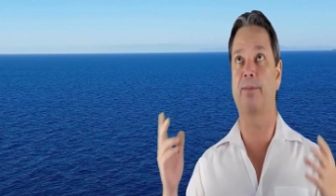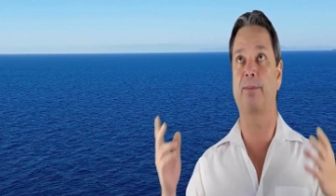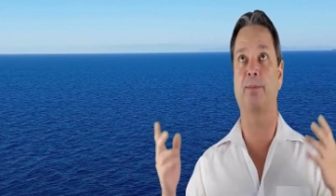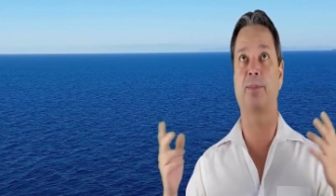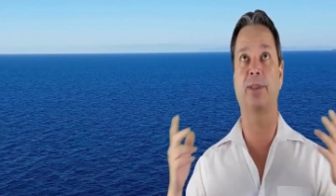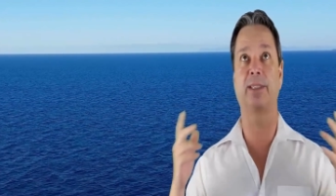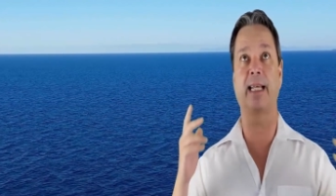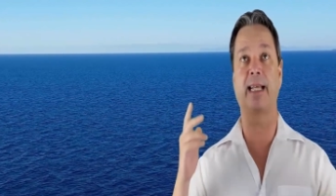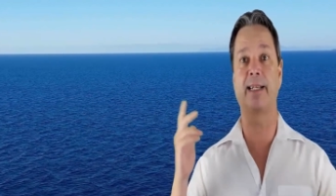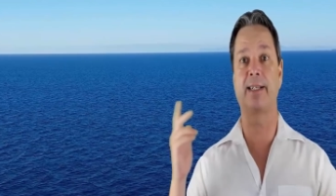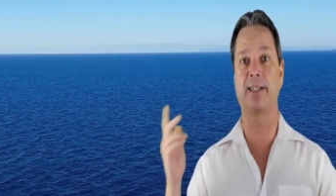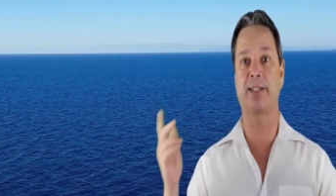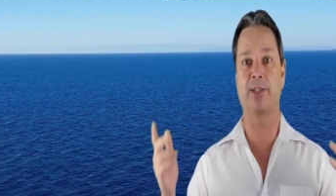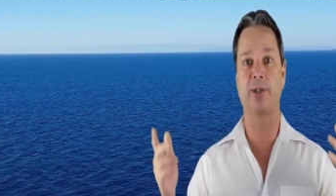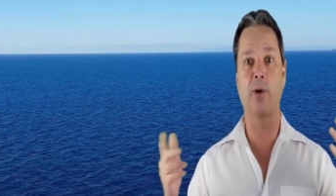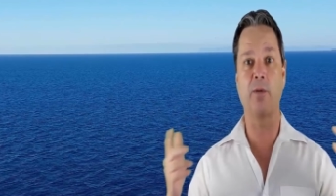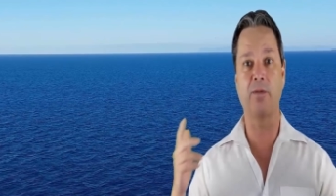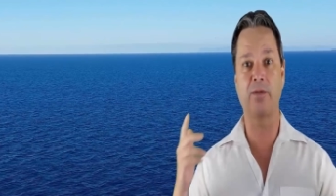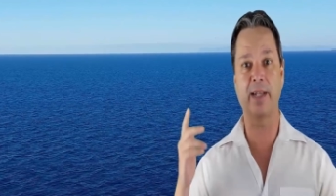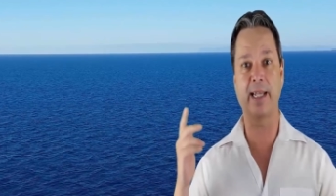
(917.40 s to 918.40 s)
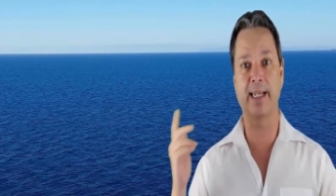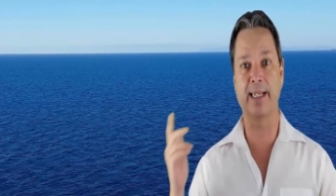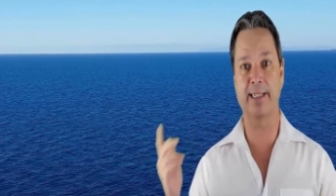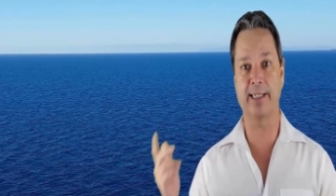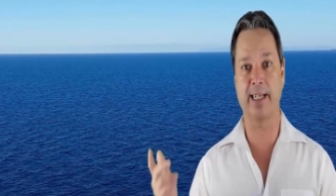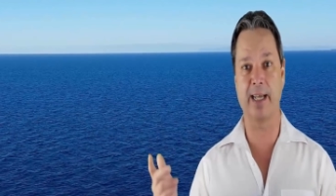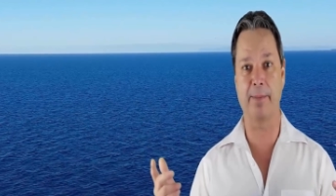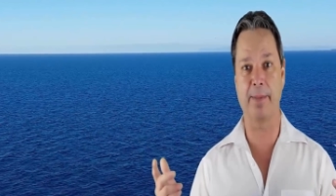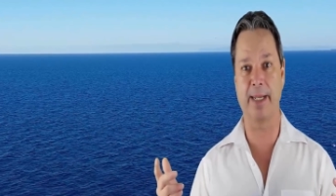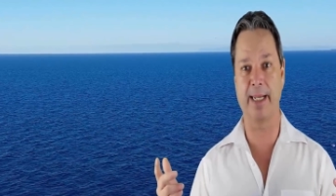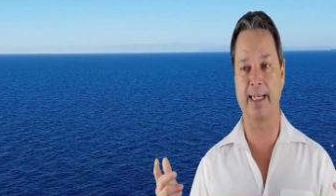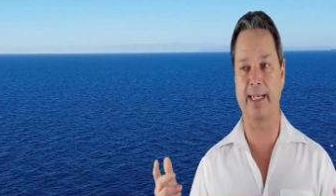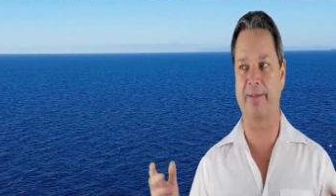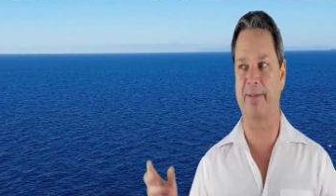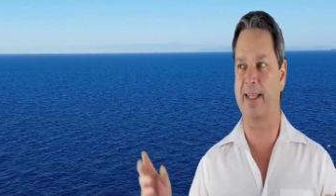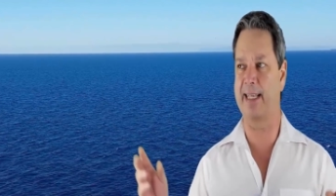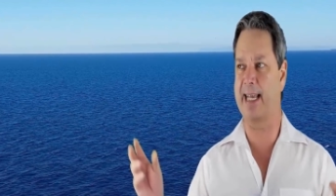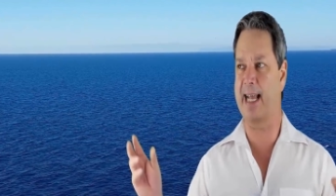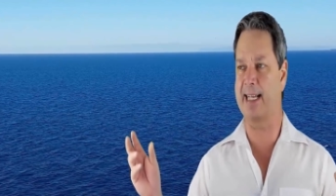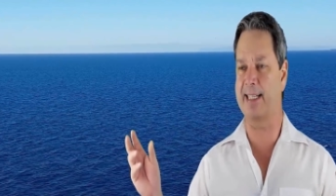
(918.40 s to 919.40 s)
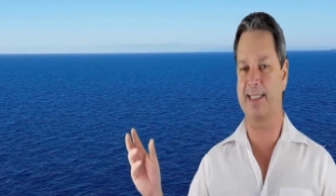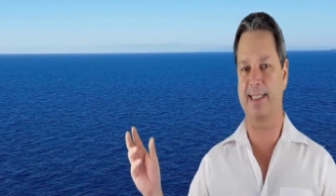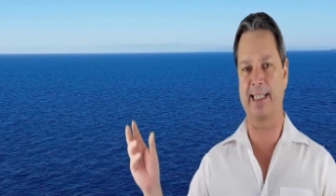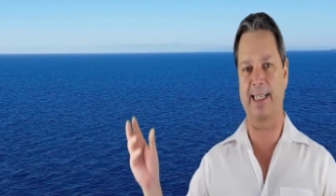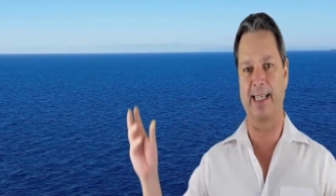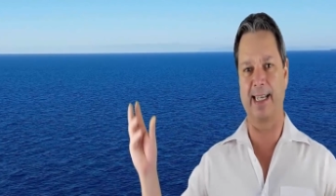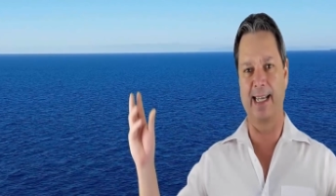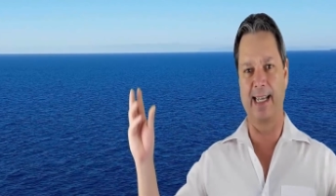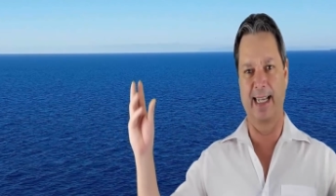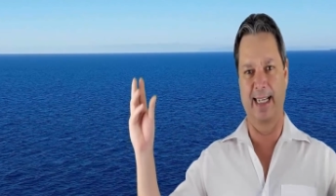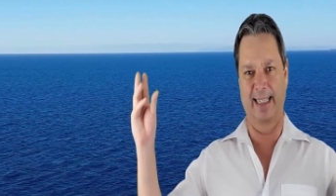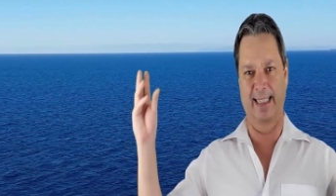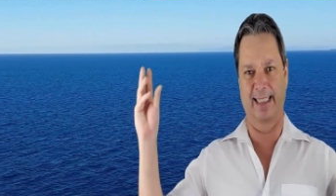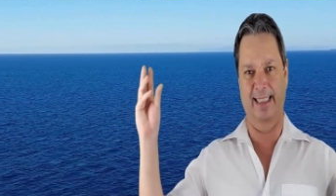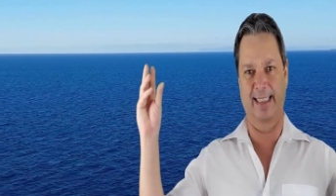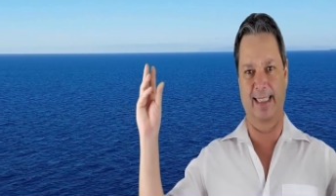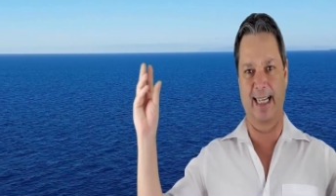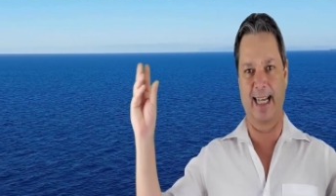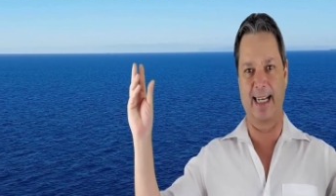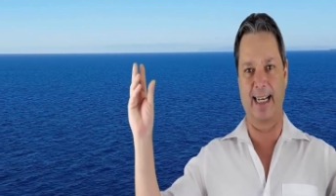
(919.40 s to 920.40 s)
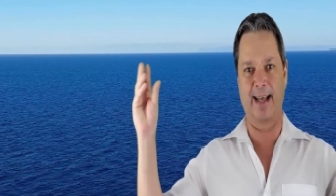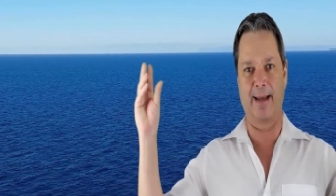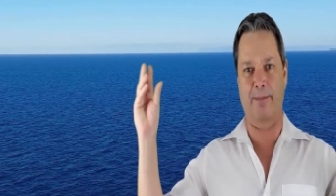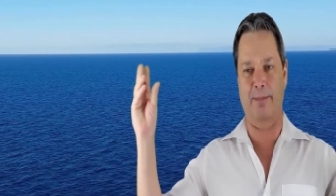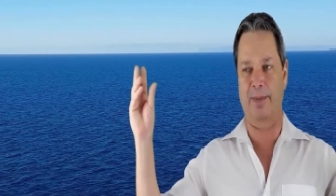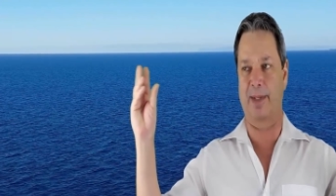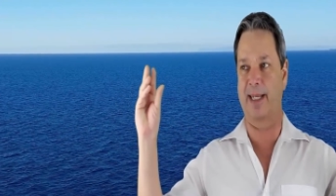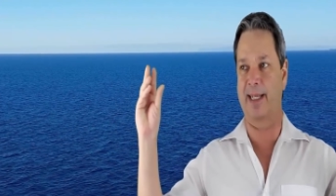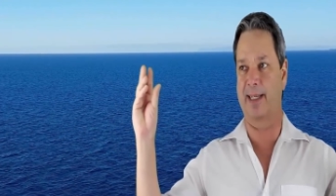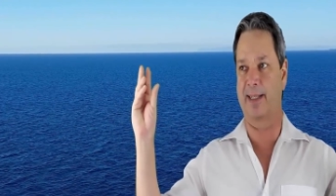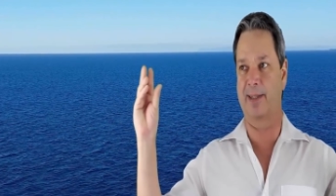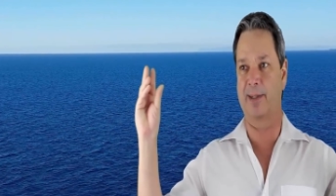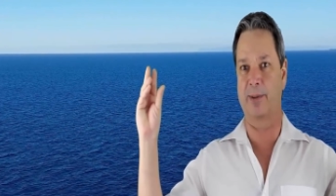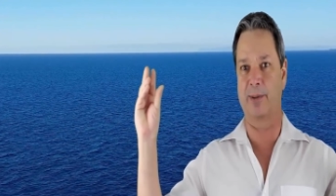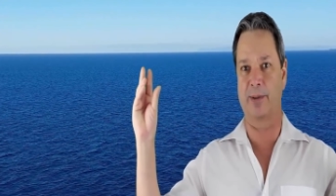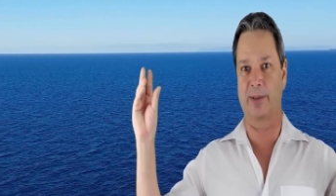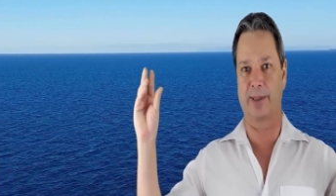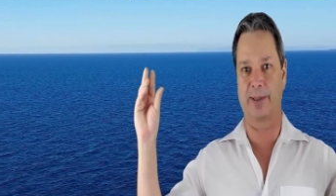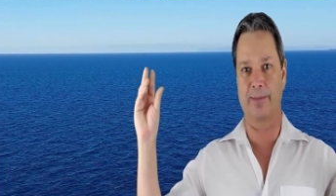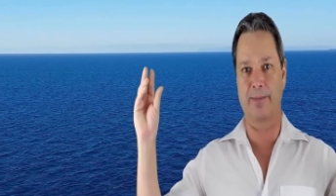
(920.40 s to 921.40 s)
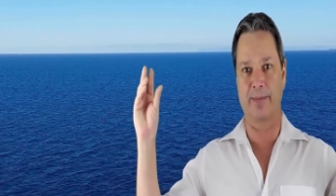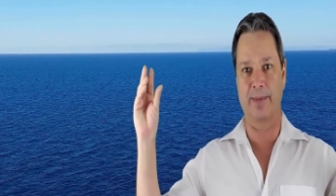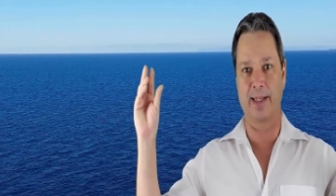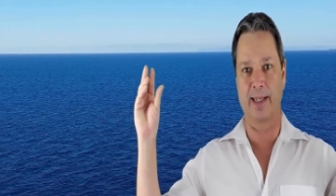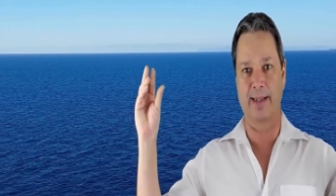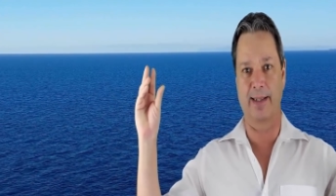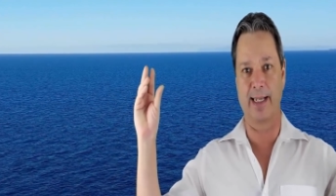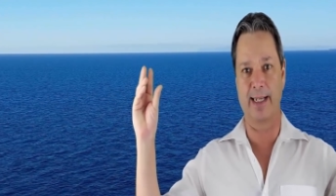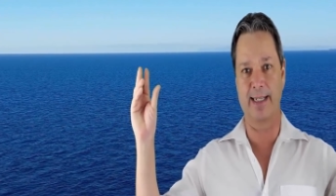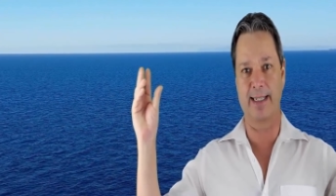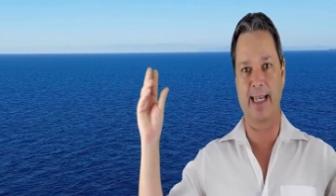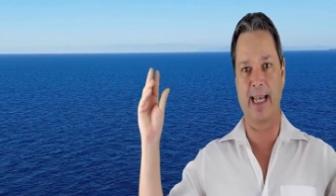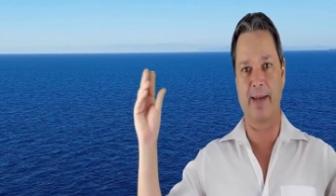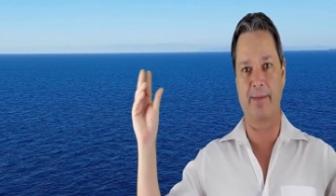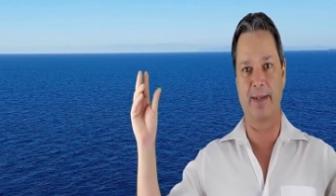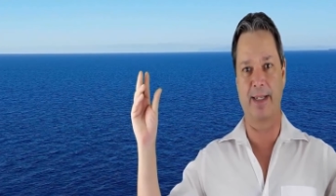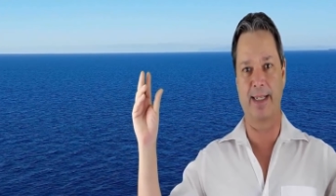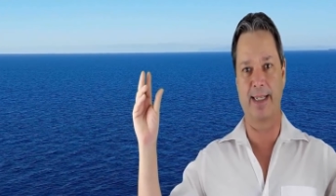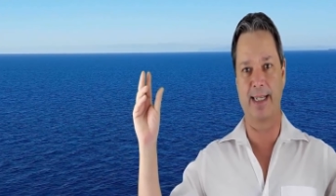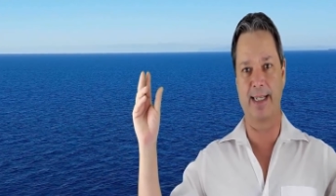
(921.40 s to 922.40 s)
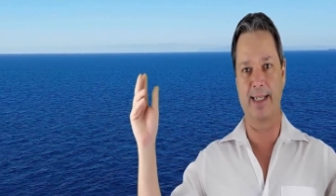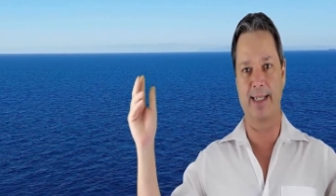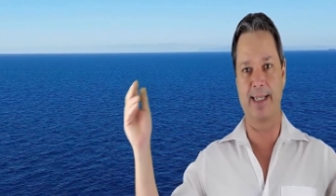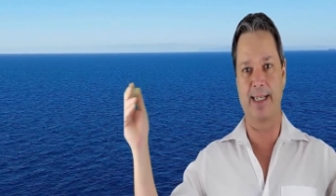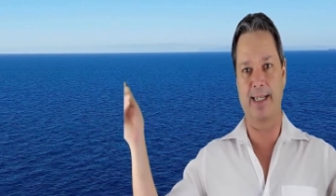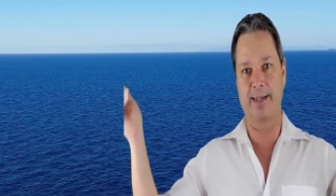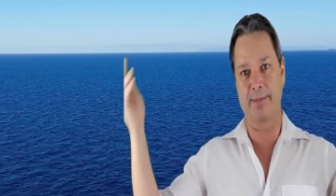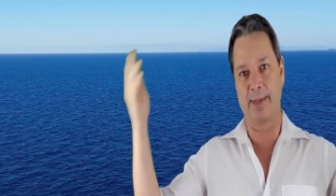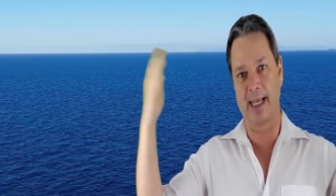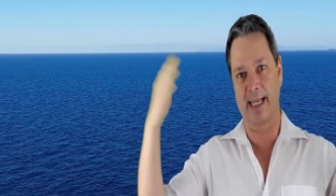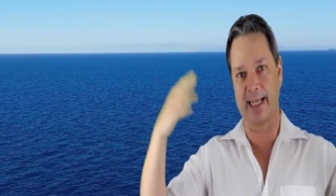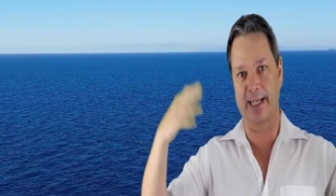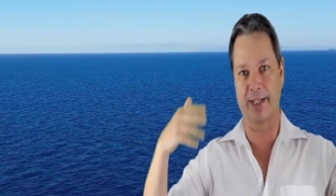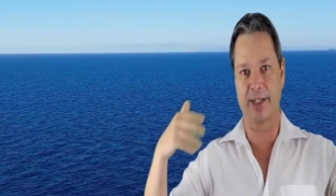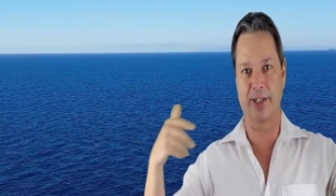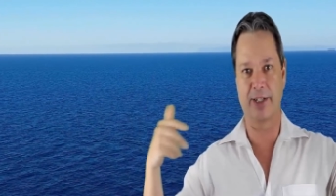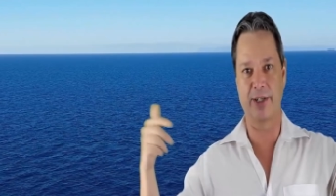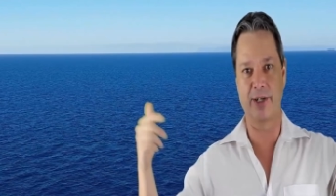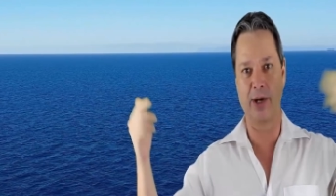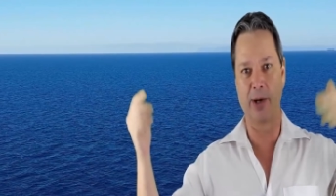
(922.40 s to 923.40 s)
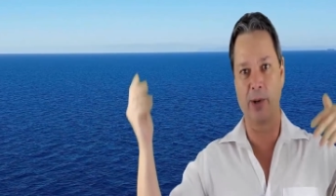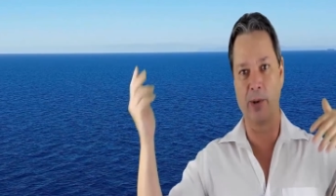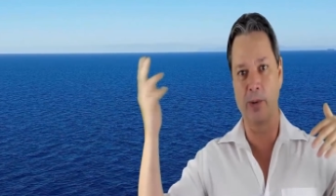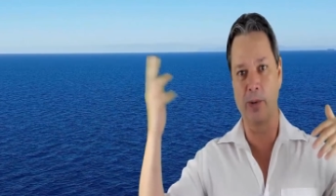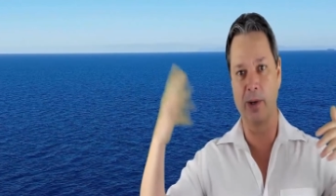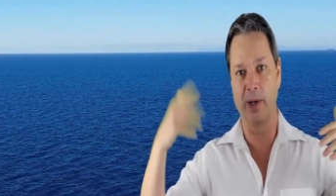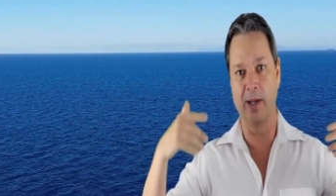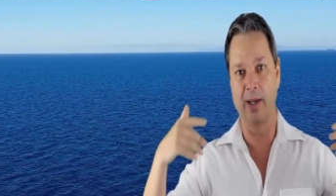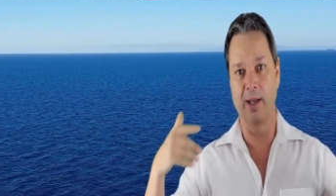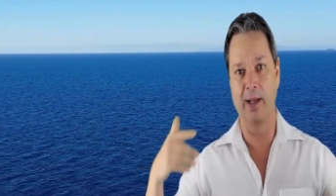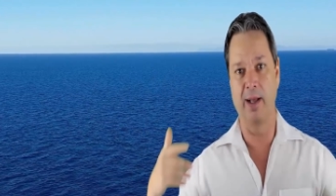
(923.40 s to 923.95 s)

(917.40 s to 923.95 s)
pretend snowflakes coming, and if they actually set up like those things they have in Disney to make it snow,